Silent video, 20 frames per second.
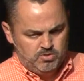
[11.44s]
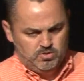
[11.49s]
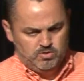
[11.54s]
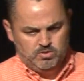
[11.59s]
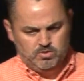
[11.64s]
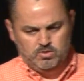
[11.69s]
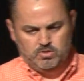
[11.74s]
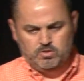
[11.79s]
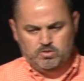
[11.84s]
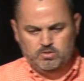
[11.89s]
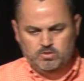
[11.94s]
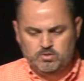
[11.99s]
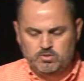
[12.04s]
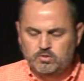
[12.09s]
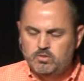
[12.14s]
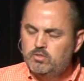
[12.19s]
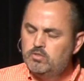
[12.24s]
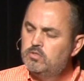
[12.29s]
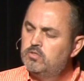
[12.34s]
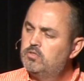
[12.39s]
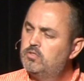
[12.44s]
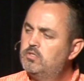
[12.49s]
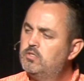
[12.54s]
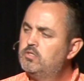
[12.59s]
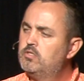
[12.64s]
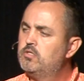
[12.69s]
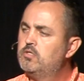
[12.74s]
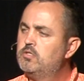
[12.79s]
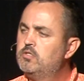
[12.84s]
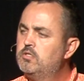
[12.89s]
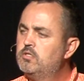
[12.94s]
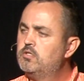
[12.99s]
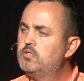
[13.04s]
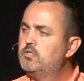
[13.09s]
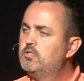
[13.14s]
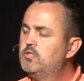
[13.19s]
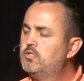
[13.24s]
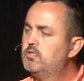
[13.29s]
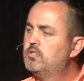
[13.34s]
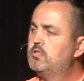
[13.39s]

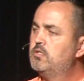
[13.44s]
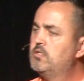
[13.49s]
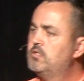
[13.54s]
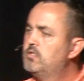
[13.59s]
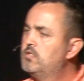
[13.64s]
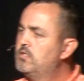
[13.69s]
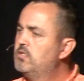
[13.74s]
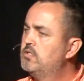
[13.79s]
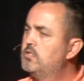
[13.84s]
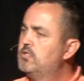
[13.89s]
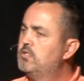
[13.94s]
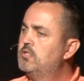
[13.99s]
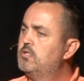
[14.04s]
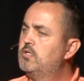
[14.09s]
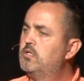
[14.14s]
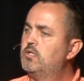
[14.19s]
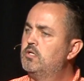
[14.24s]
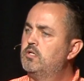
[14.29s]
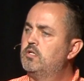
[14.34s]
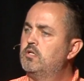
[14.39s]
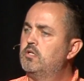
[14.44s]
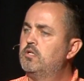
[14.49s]
(silence)